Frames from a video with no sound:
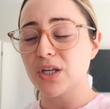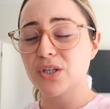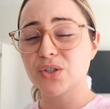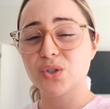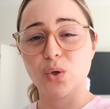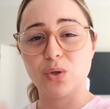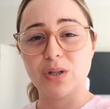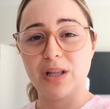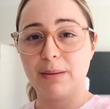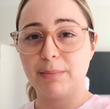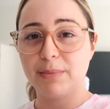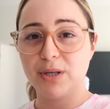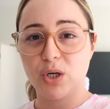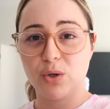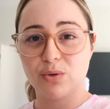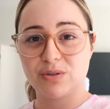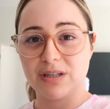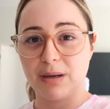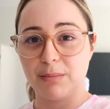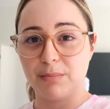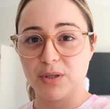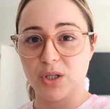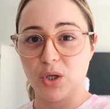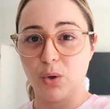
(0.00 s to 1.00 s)
So let me know
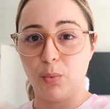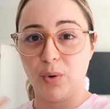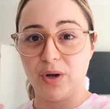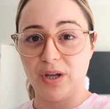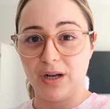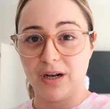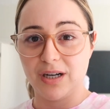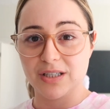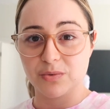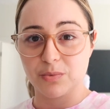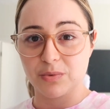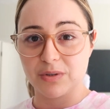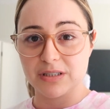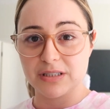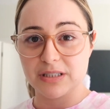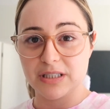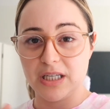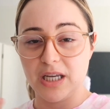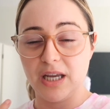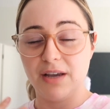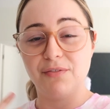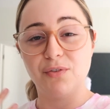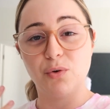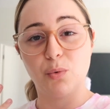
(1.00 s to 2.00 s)
down below what you guys want to
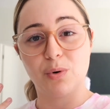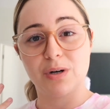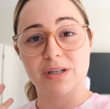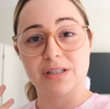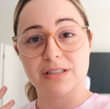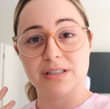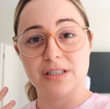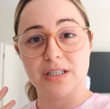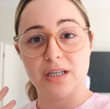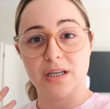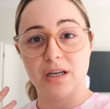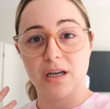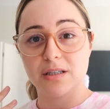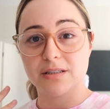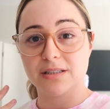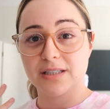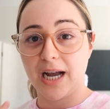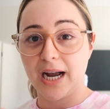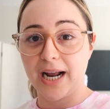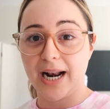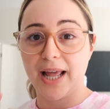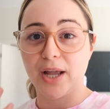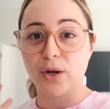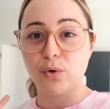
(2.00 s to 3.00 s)
see. If you want to see
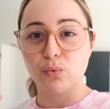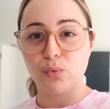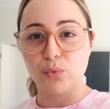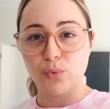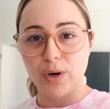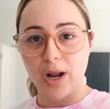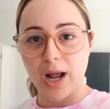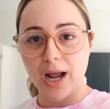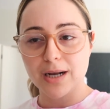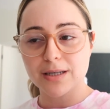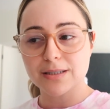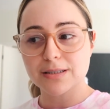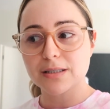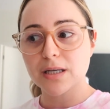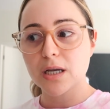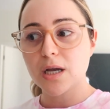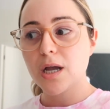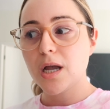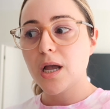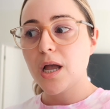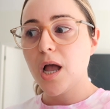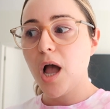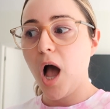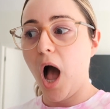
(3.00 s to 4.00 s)
tie-dye crew necks,
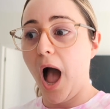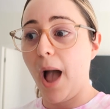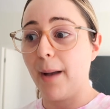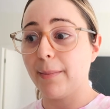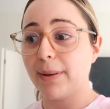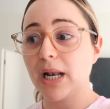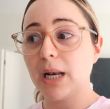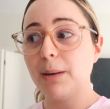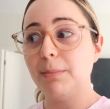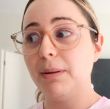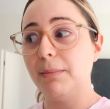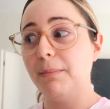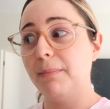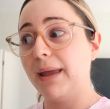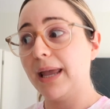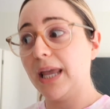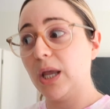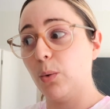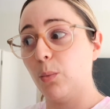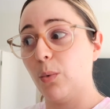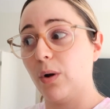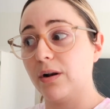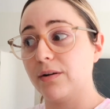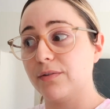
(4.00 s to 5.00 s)
I'm gonna be
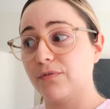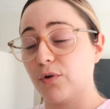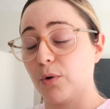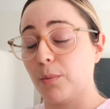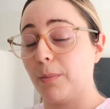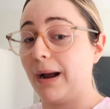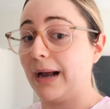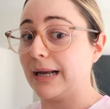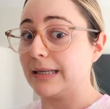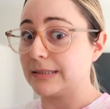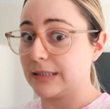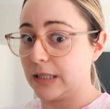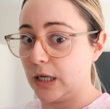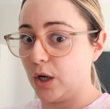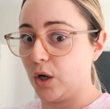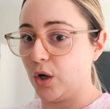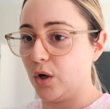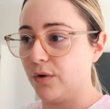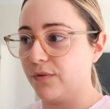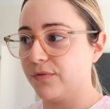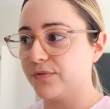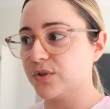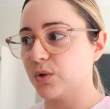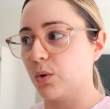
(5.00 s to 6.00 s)
making one for
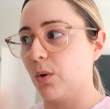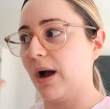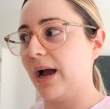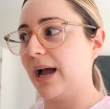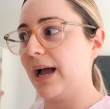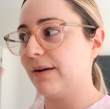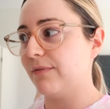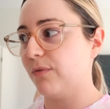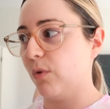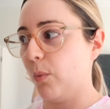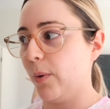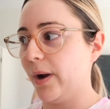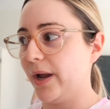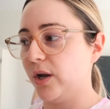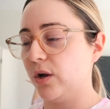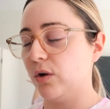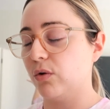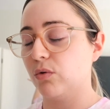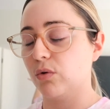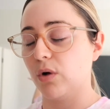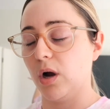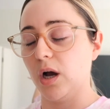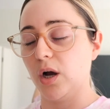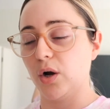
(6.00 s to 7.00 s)
myself. So I have a
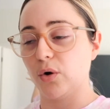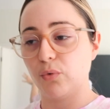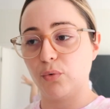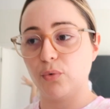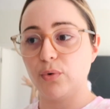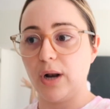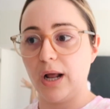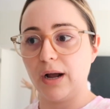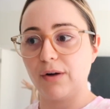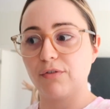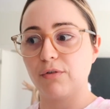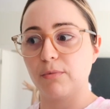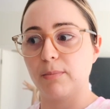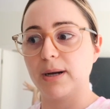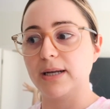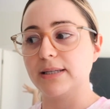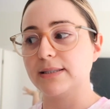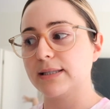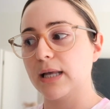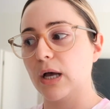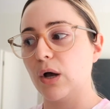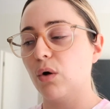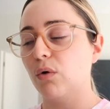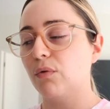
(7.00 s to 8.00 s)
white uh, crew neck for
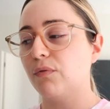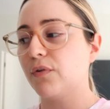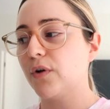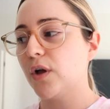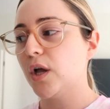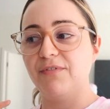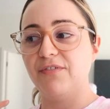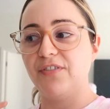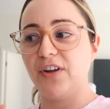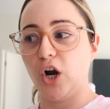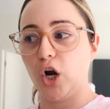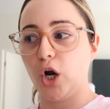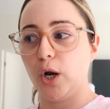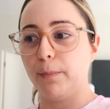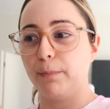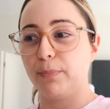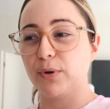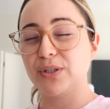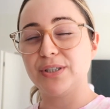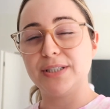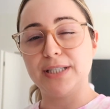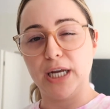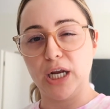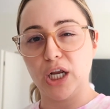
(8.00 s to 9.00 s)
myself. I'm very
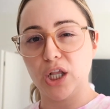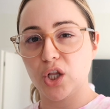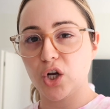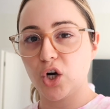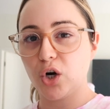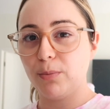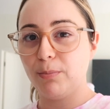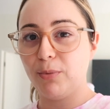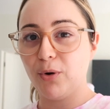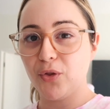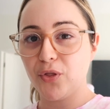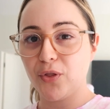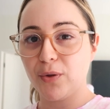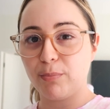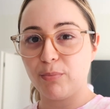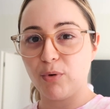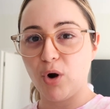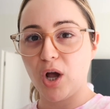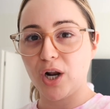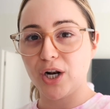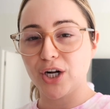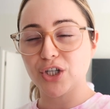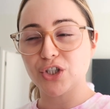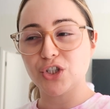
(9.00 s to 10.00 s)
particular about the
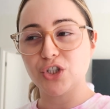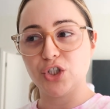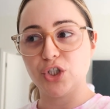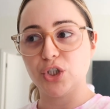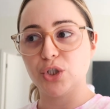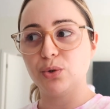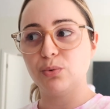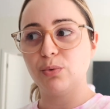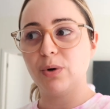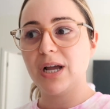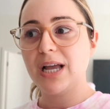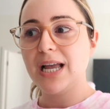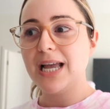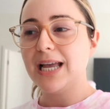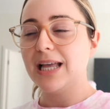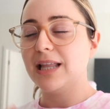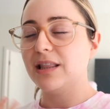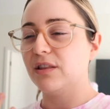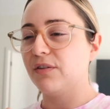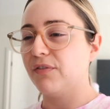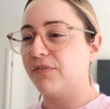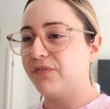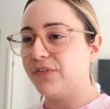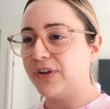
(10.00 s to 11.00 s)
products too
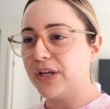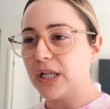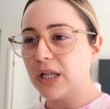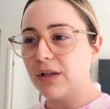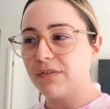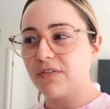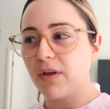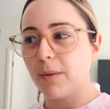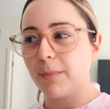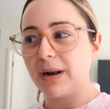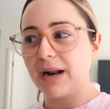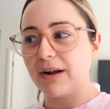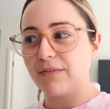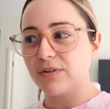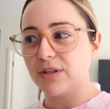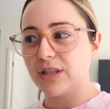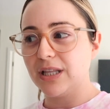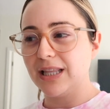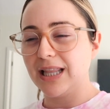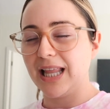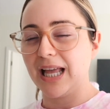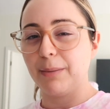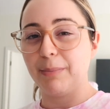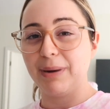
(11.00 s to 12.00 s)
and the feel of them and
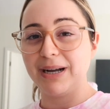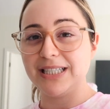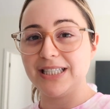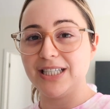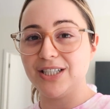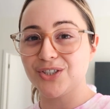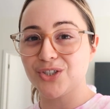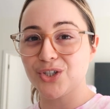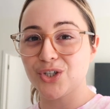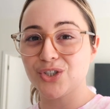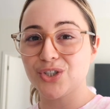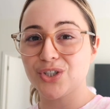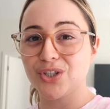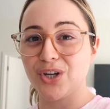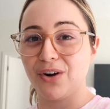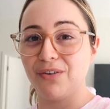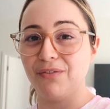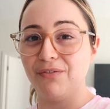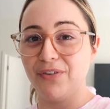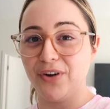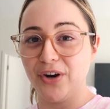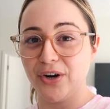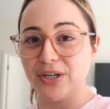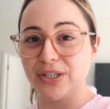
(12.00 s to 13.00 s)
everything. Like my t-shirts
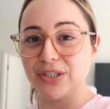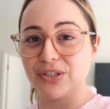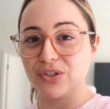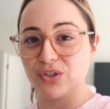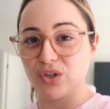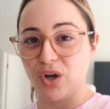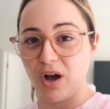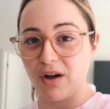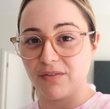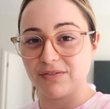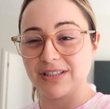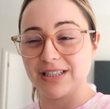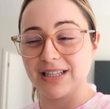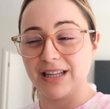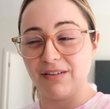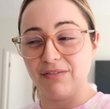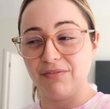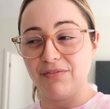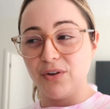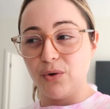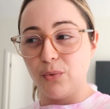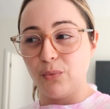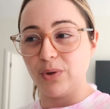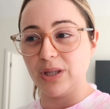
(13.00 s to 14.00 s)
are very soft and they
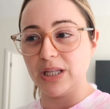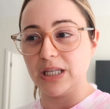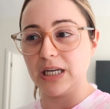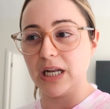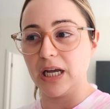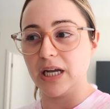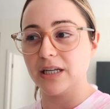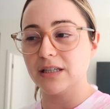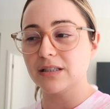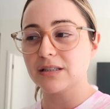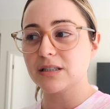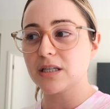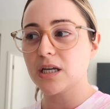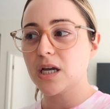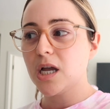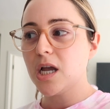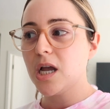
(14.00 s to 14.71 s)
feel really nice.